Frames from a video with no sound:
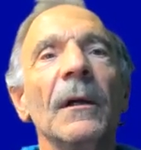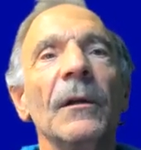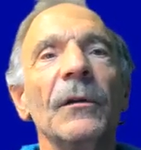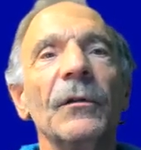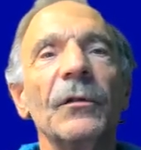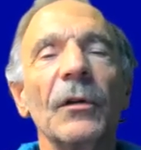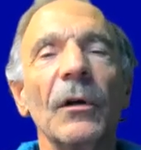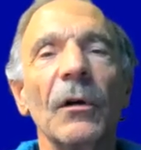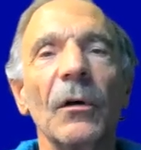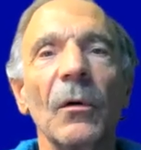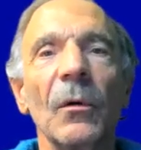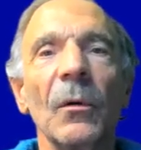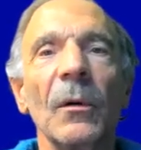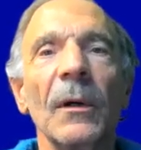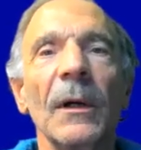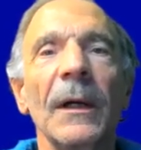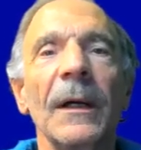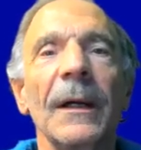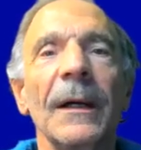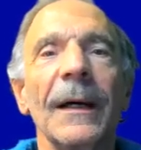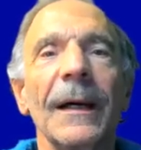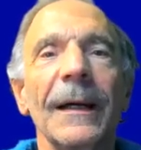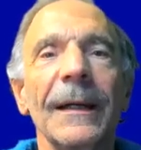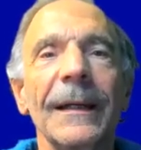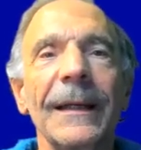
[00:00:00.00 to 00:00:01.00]
So
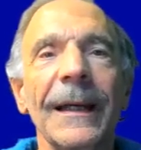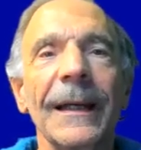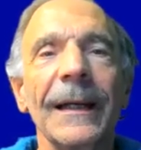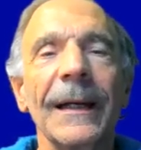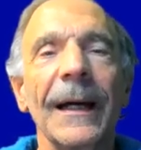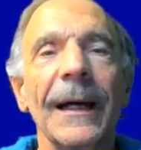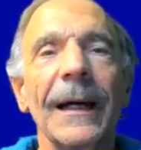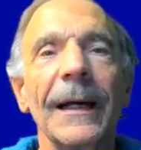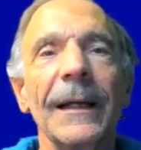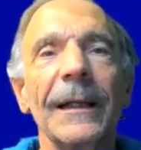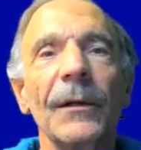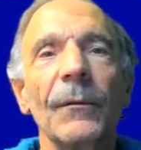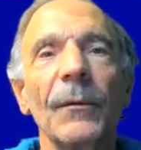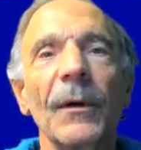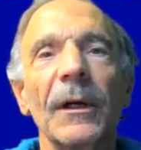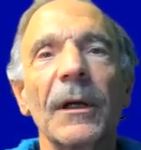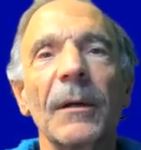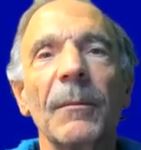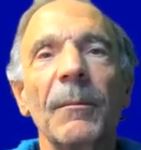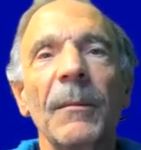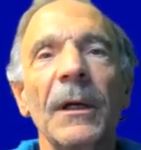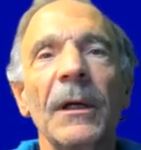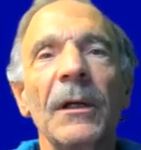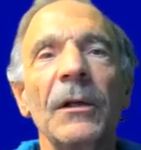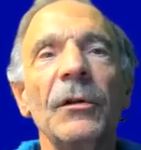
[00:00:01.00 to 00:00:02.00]
again, I highly
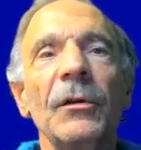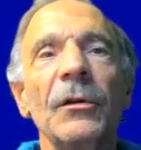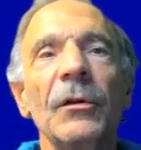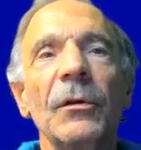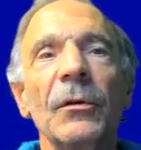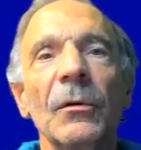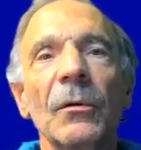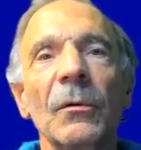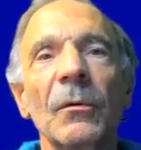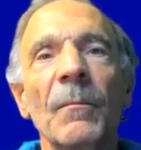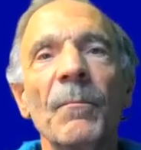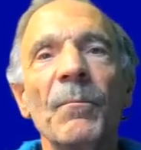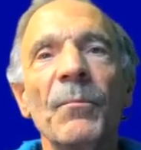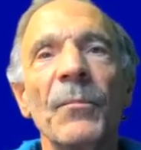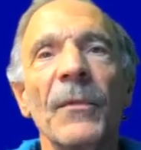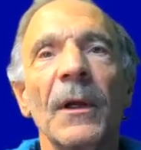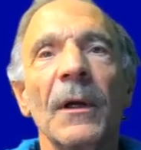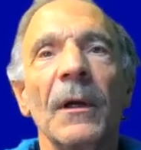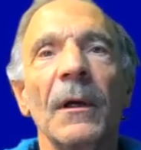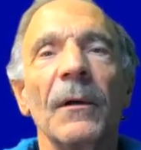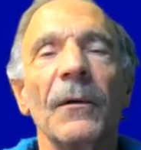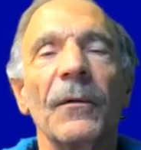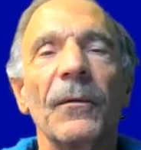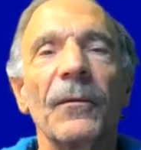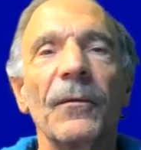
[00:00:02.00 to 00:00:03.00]
recommend you
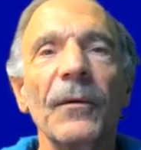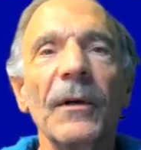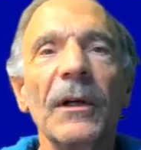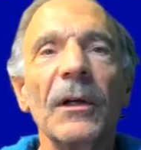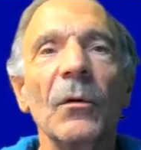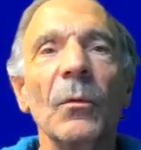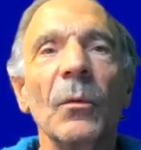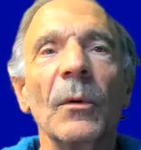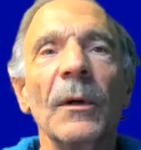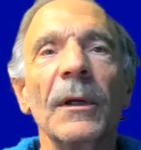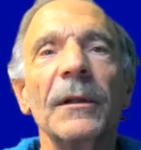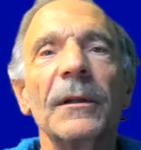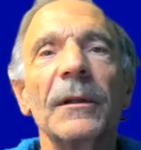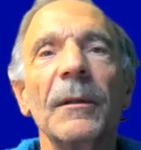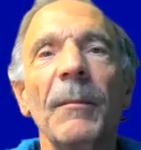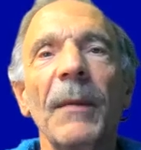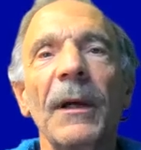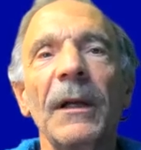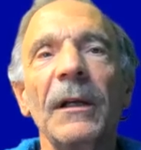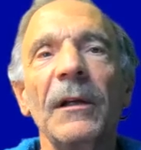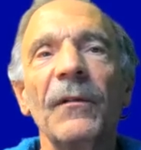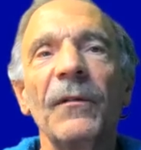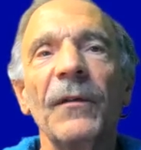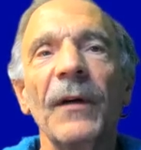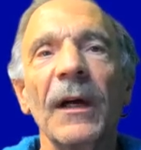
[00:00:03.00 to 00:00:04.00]
frequent the
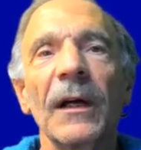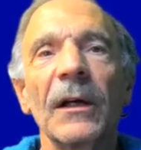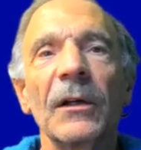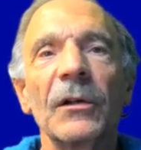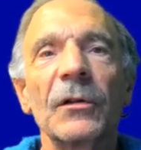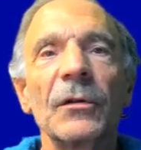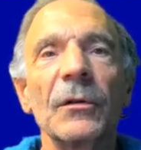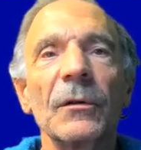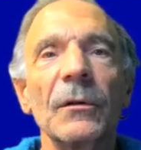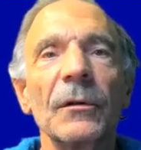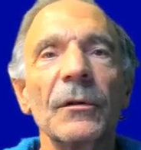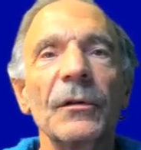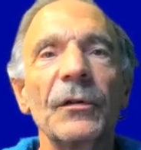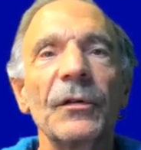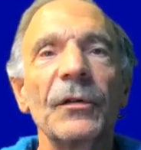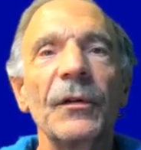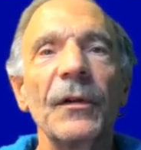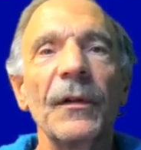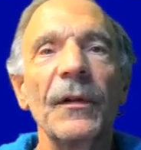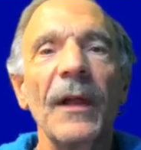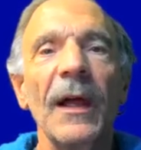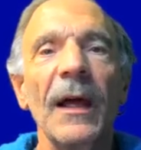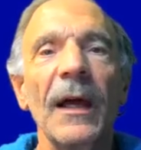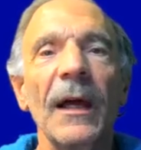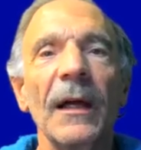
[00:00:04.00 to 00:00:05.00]
manufacturers
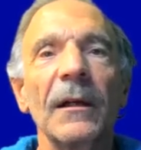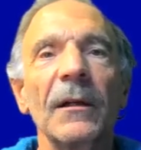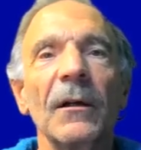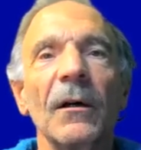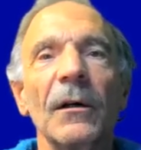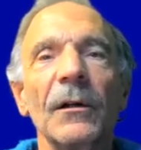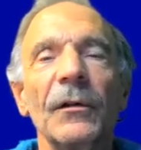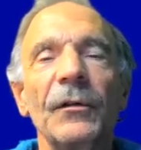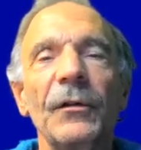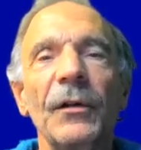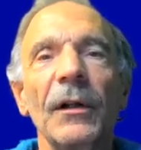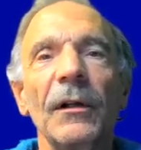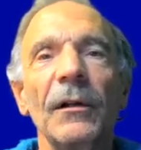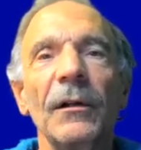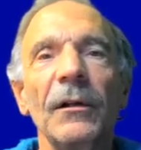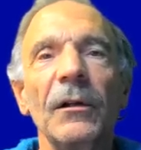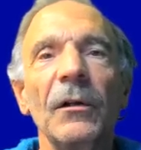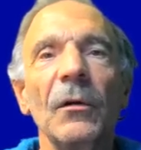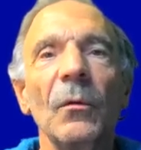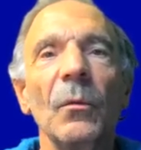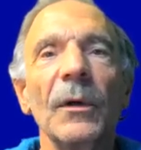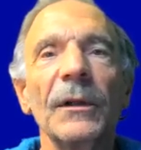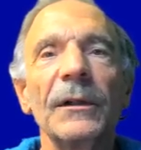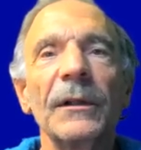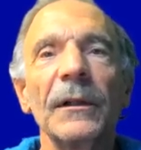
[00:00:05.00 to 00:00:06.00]
that are telling
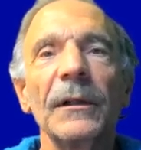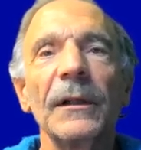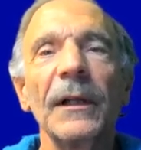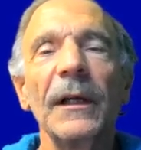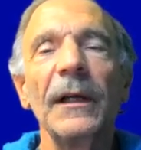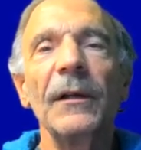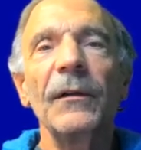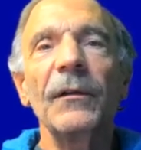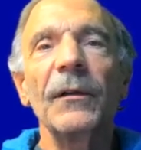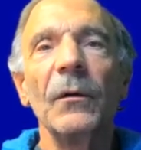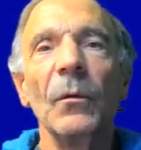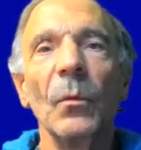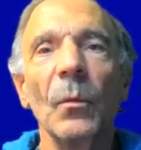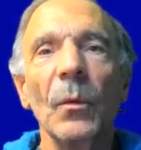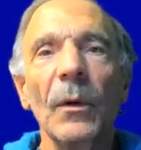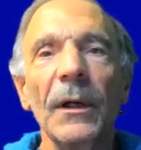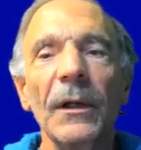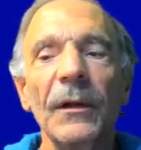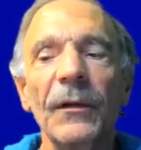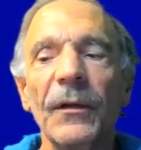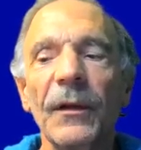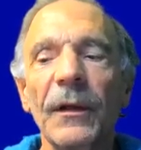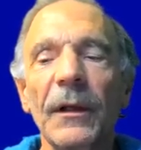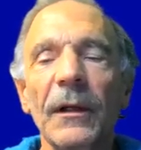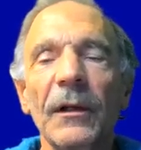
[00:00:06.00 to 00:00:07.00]
you what the length and
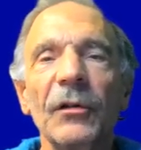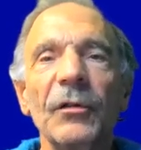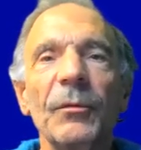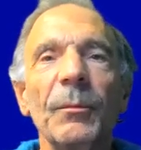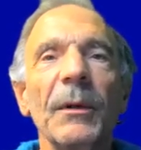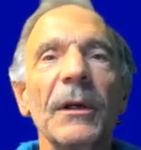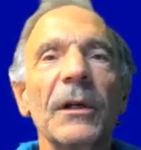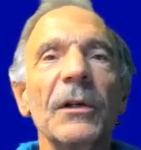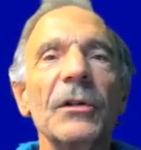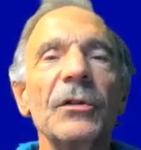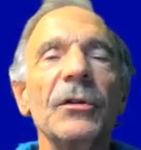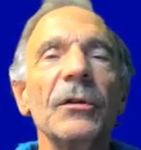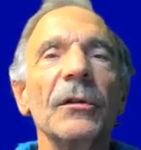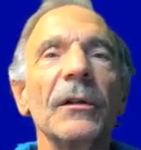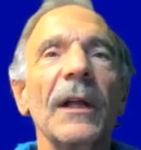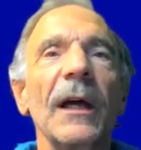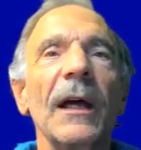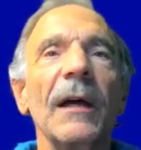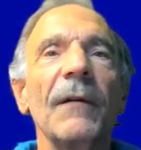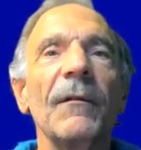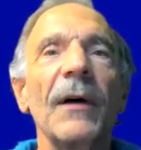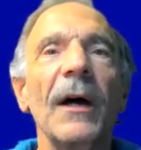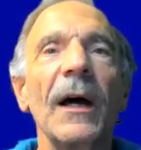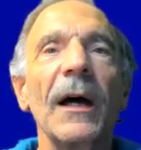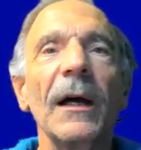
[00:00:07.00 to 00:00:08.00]
width is, because you'll
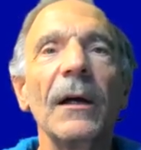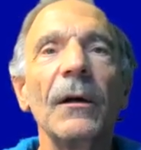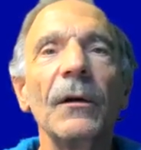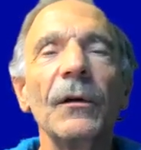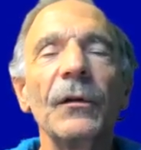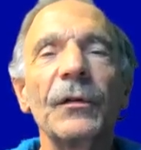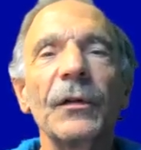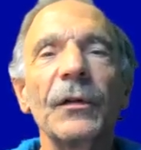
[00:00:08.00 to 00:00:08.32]
have a higher